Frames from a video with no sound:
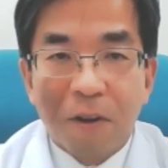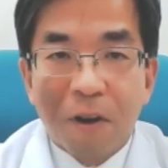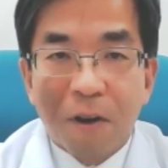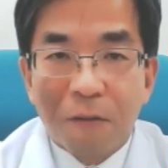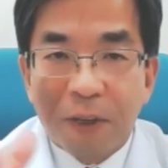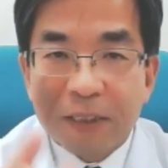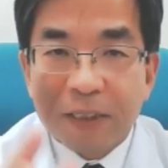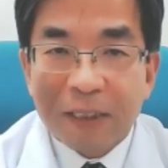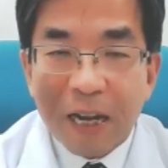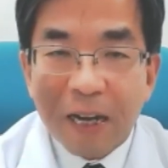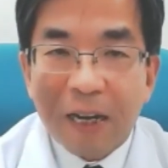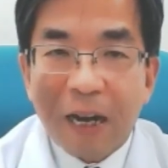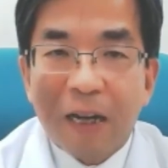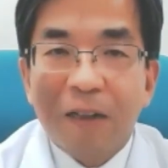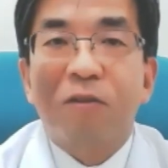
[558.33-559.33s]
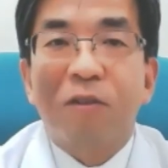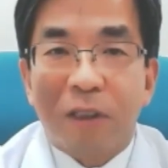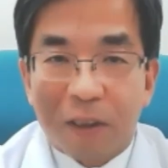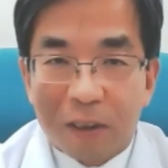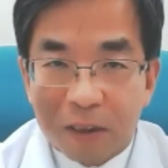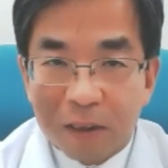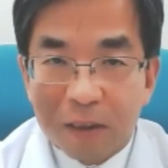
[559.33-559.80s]
Western
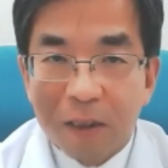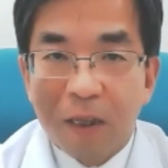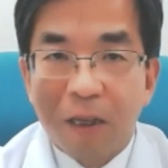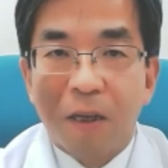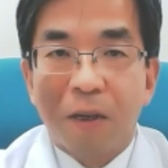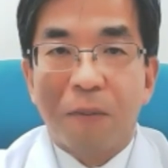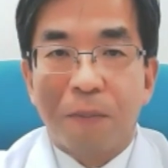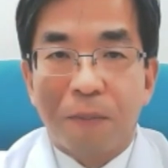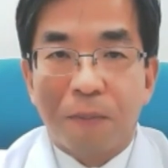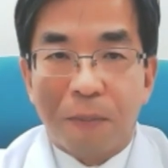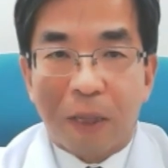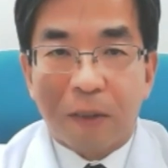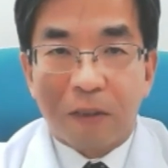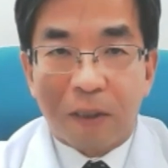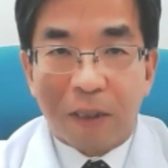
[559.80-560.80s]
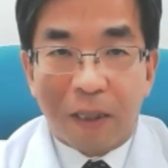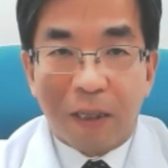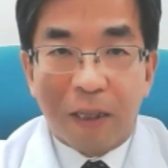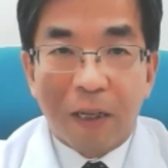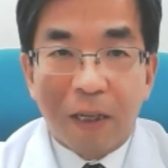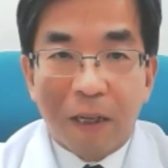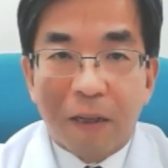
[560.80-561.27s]
countries, but the
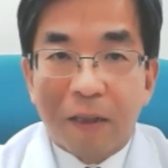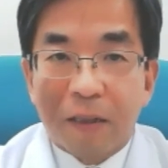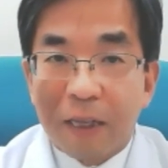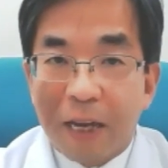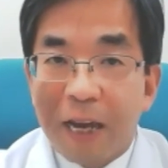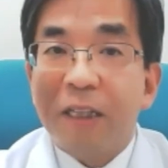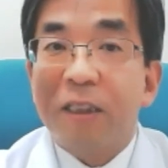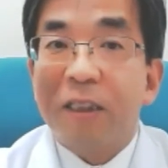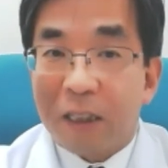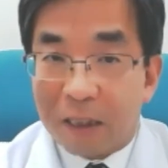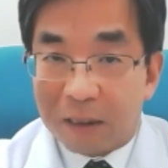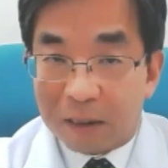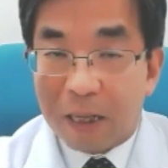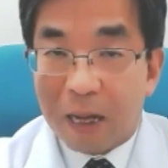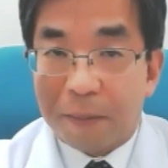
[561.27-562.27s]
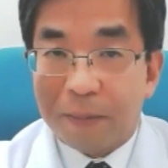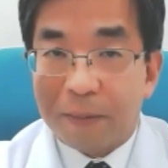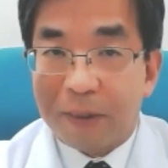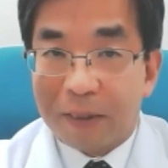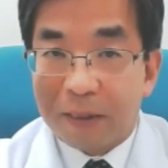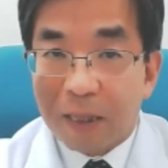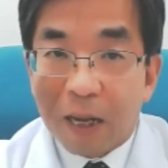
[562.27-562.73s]
Asian have a
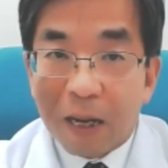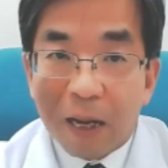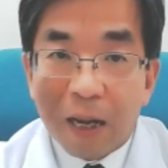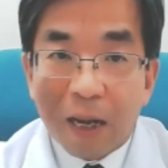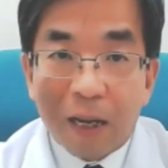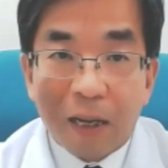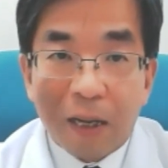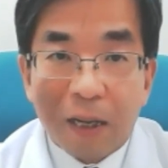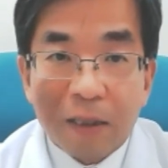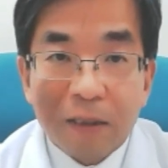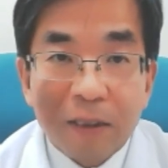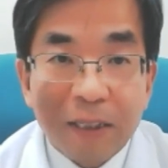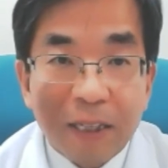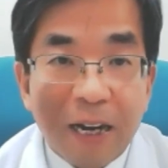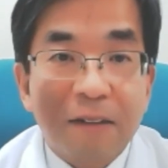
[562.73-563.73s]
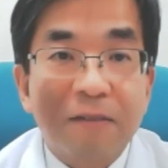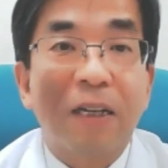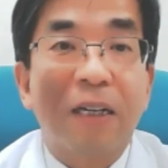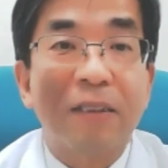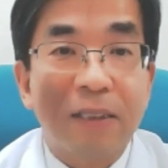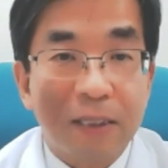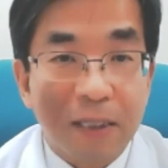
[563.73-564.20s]

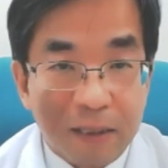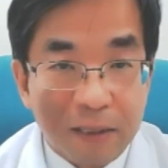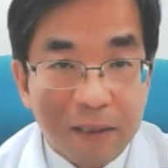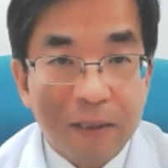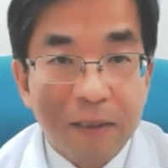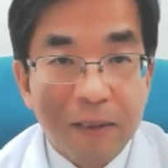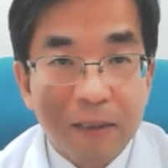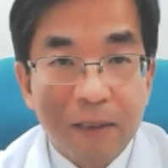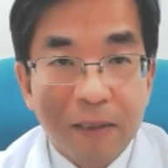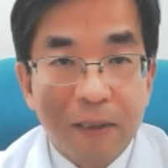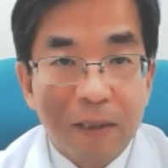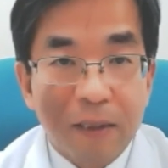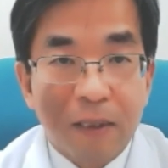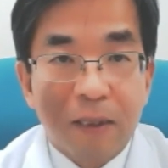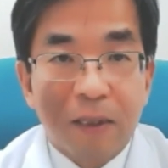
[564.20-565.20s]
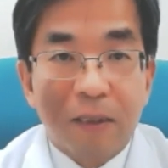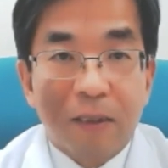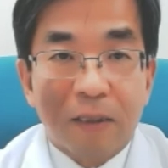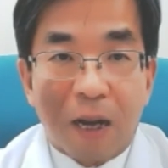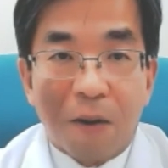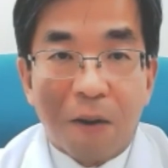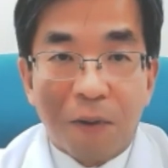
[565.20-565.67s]
characteristic.
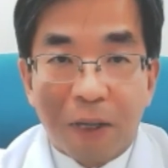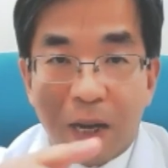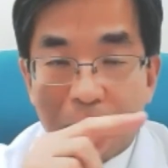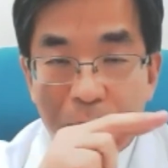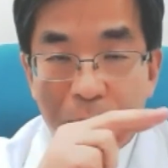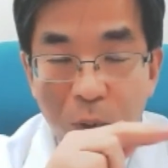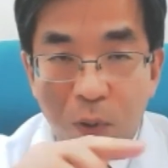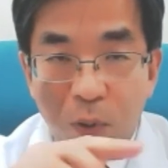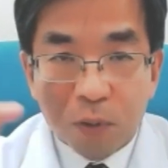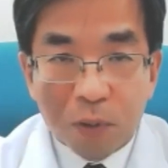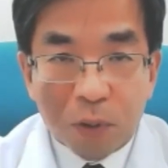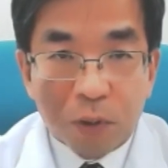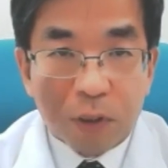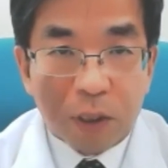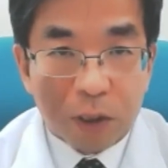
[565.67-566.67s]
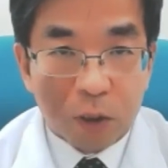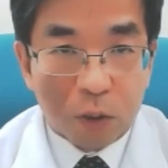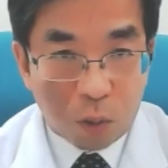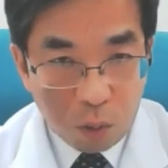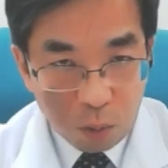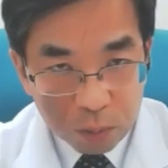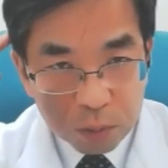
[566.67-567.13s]
We are prone to the
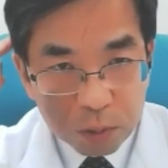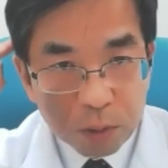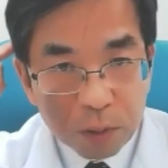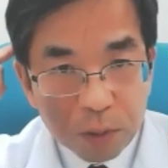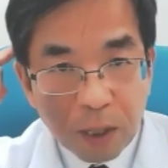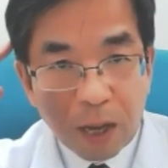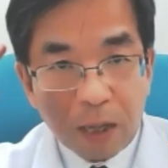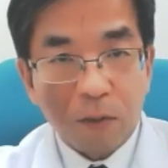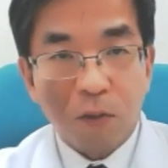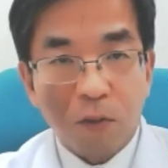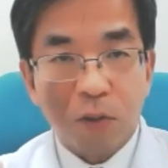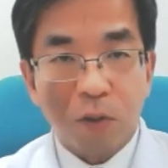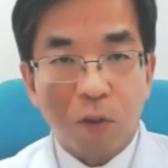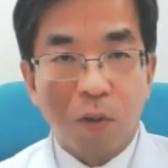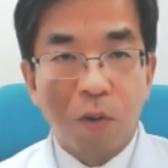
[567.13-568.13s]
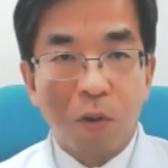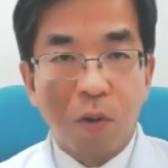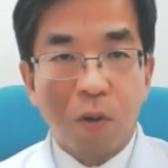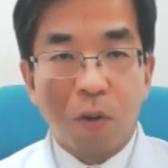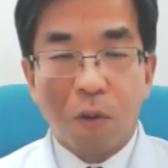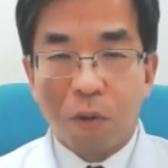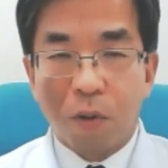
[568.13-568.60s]
stroke and also
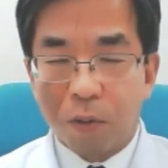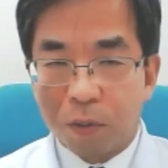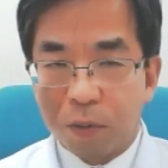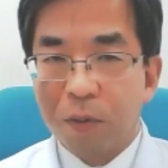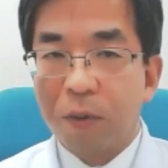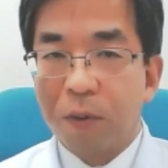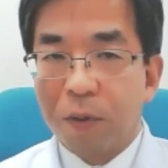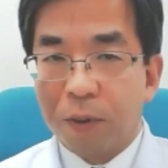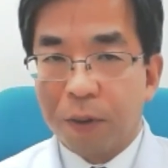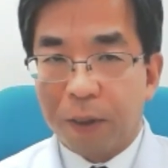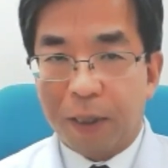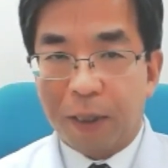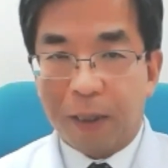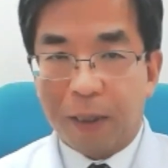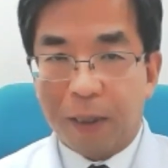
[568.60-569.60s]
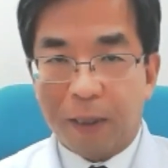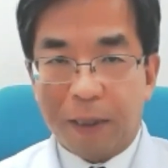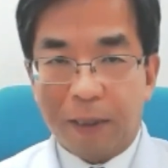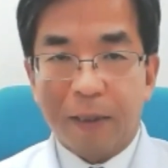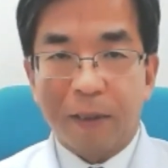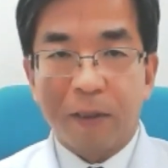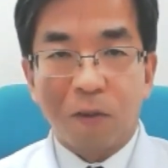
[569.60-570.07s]
the
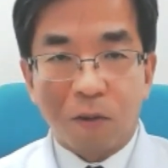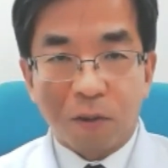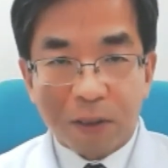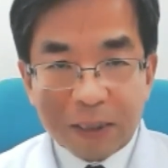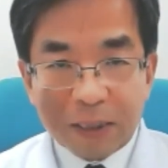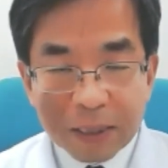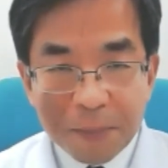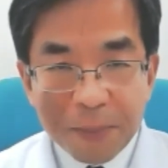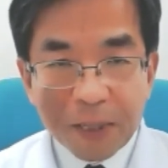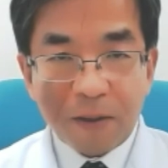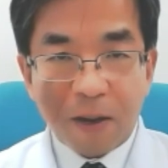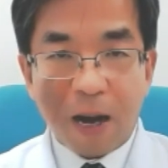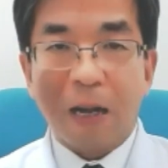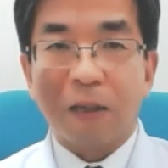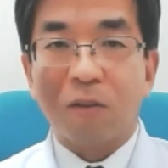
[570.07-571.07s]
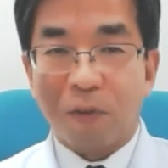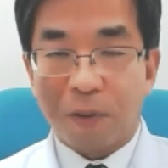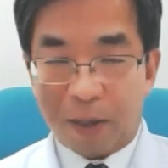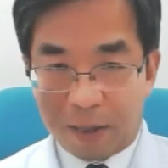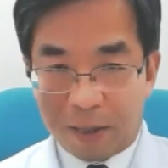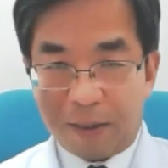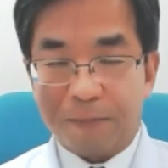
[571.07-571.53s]
non-ischemic heart
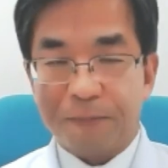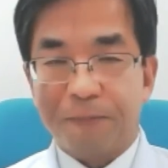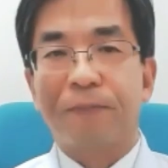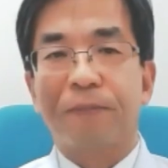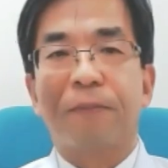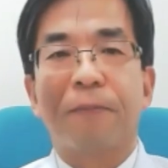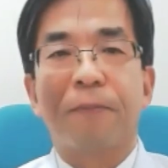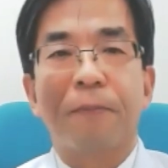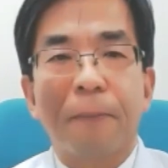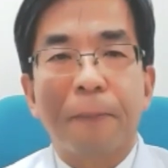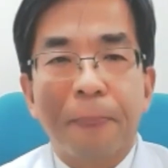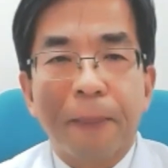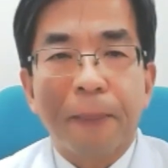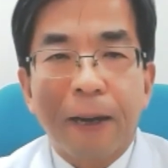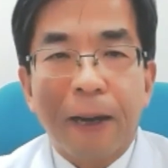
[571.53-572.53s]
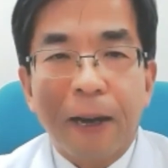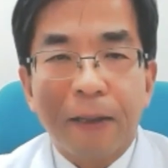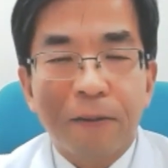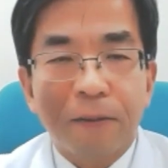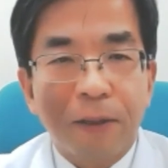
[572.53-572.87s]
failure, and